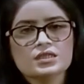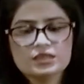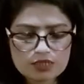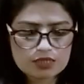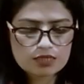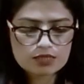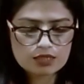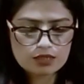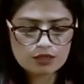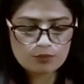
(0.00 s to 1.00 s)
This is the
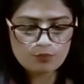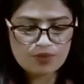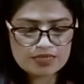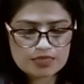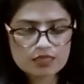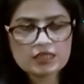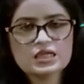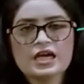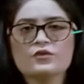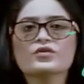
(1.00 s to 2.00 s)

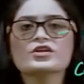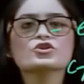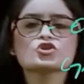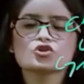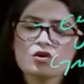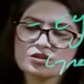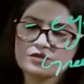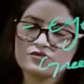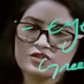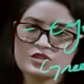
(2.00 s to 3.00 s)
basic and very short
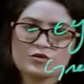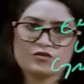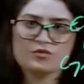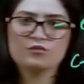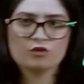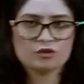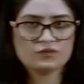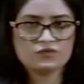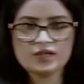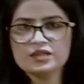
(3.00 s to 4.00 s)
difference between both
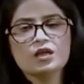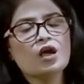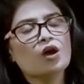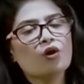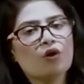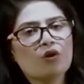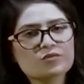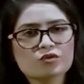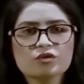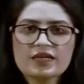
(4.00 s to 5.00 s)
of them. Hope
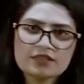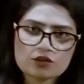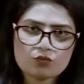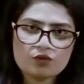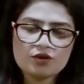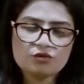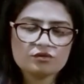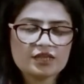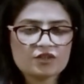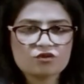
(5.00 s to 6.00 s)
so you like this video.
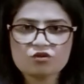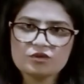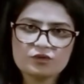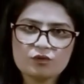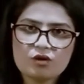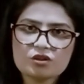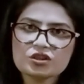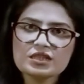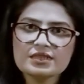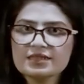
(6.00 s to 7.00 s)
Thank you so much for
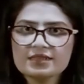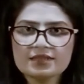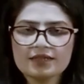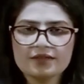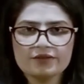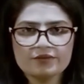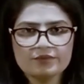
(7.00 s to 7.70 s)
watching. Take care.